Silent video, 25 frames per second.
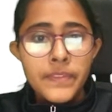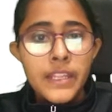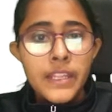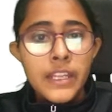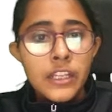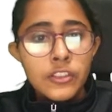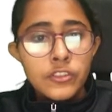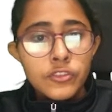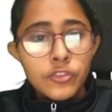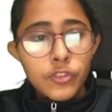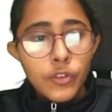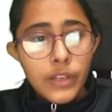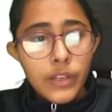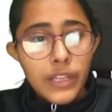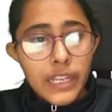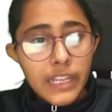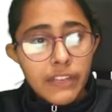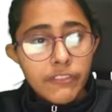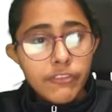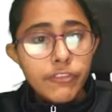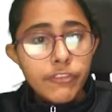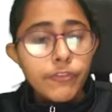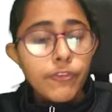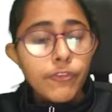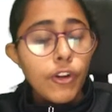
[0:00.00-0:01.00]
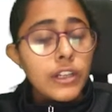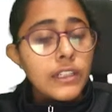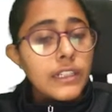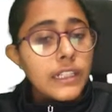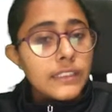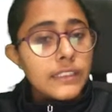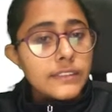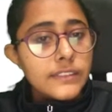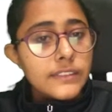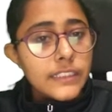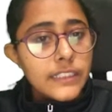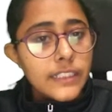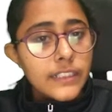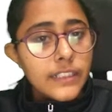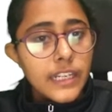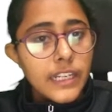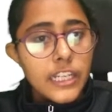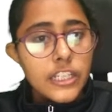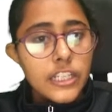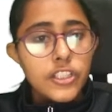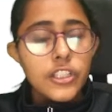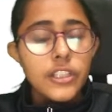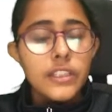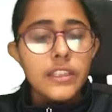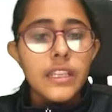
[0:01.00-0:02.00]
So if for
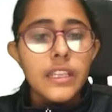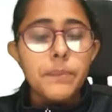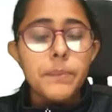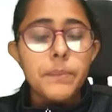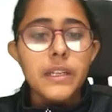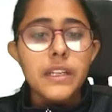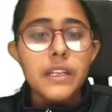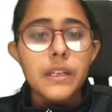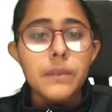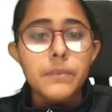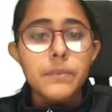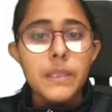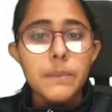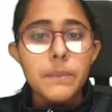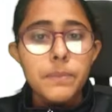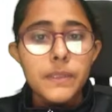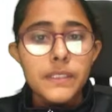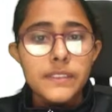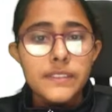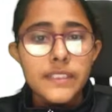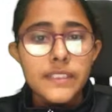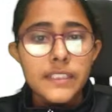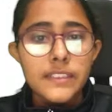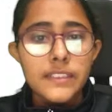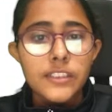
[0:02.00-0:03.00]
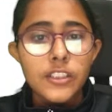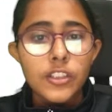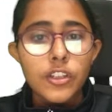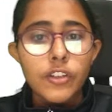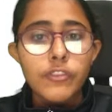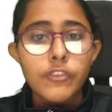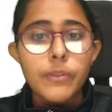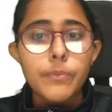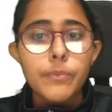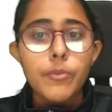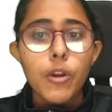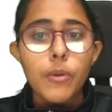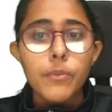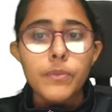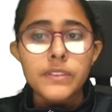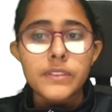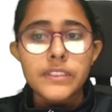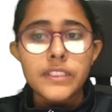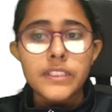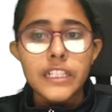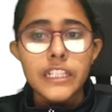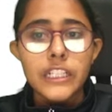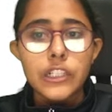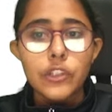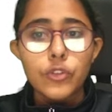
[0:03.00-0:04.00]
consideration they become the possessor of a
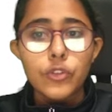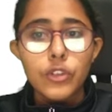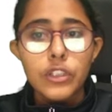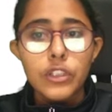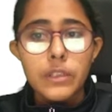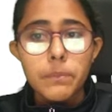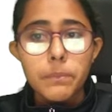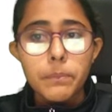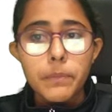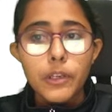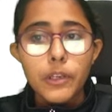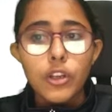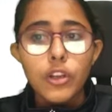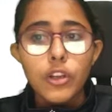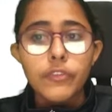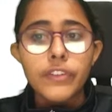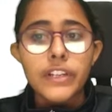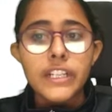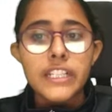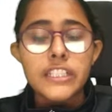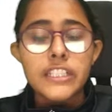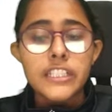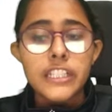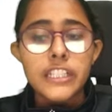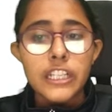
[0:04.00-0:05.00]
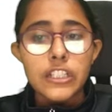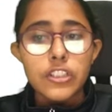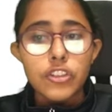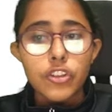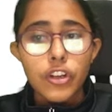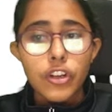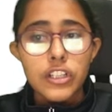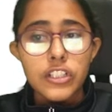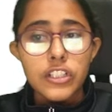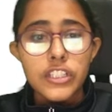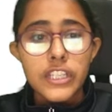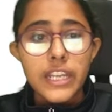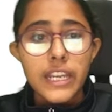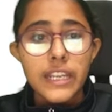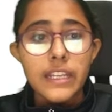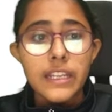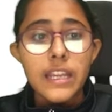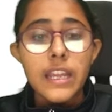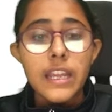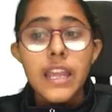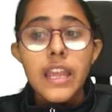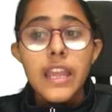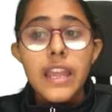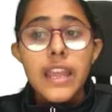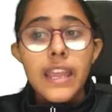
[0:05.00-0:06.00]
promissory note, bill of exchange or check,
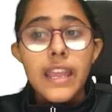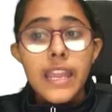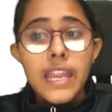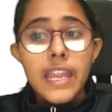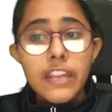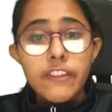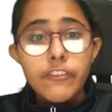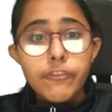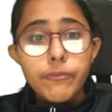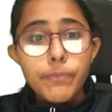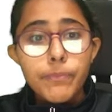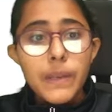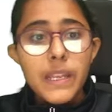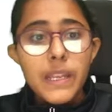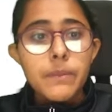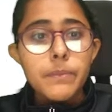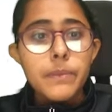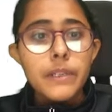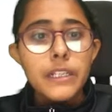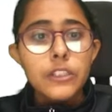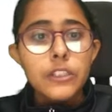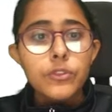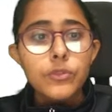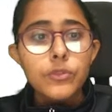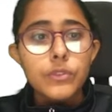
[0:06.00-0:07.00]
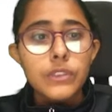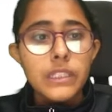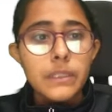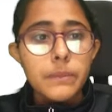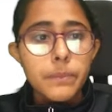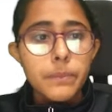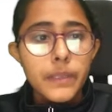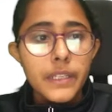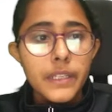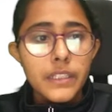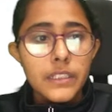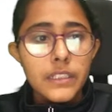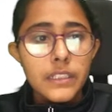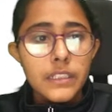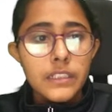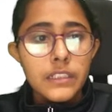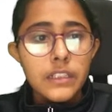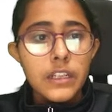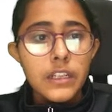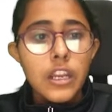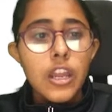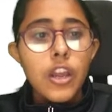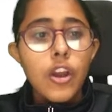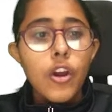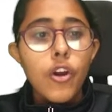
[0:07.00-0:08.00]
if payable to the bearer
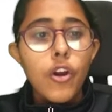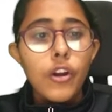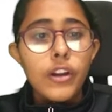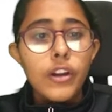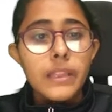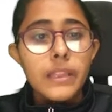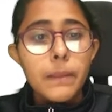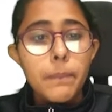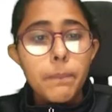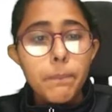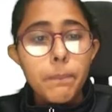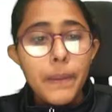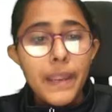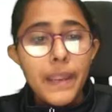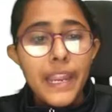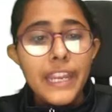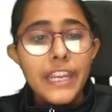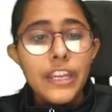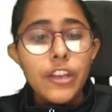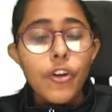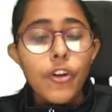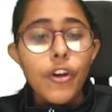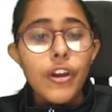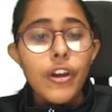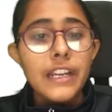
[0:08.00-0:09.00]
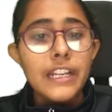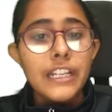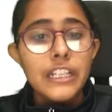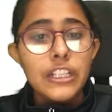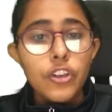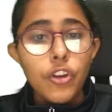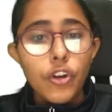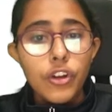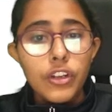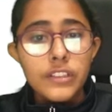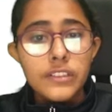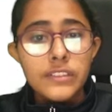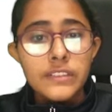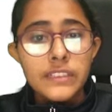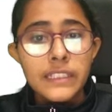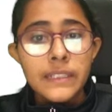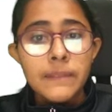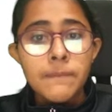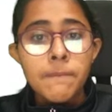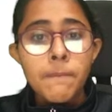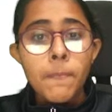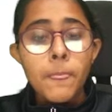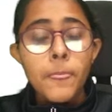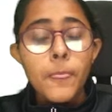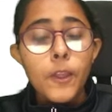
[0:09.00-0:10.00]
or the payee or endorsee,
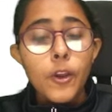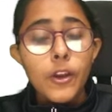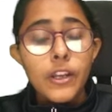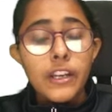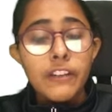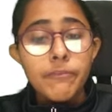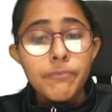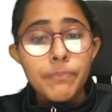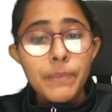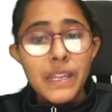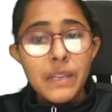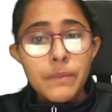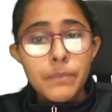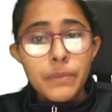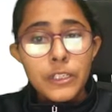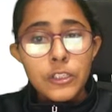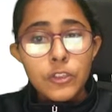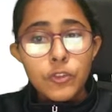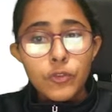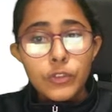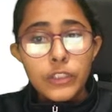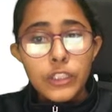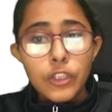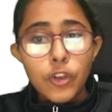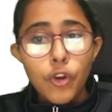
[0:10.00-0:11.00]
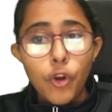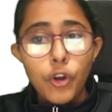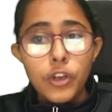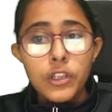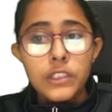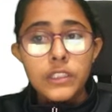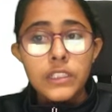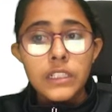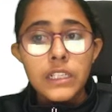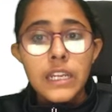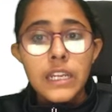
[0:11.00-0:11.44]
or if payable to the order,